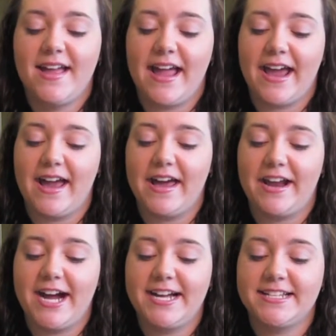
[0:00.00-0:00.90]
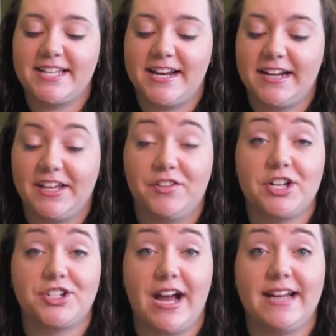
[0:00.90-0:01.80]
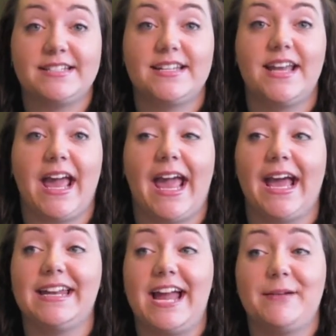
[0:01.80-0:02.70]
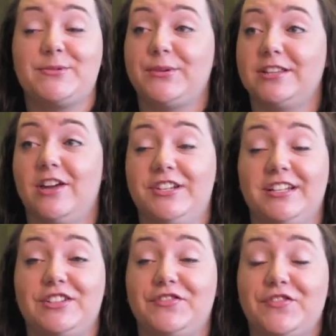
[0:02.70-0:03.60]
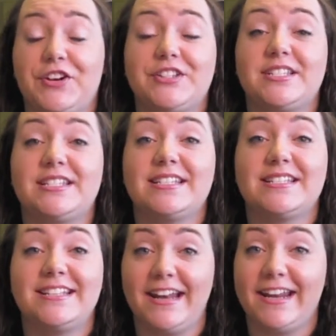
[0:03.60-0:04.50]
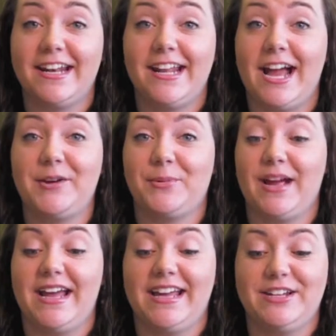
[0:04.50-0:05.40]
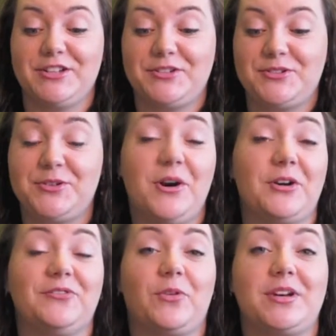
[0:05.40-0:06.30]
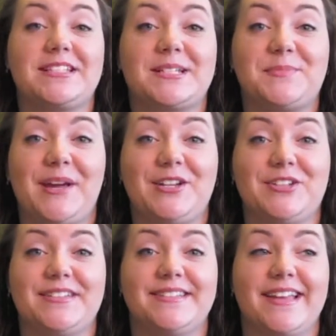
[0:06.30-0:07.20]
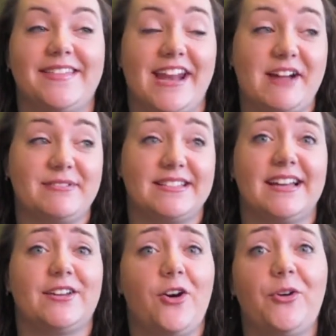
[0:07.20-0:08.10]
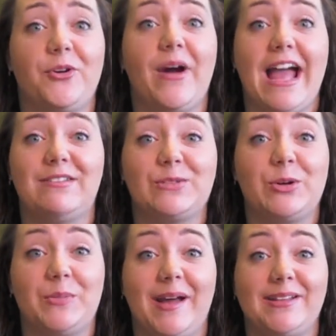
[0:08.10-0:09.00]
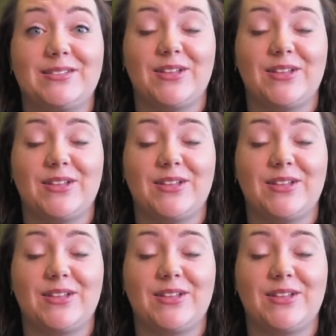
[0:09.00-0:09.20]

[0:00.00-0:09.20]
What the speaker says: And I decided I'd give it a shot, and I absolutely loved it. The first setting I read 246 pages, and then I was like, oh no, I have to go to bed.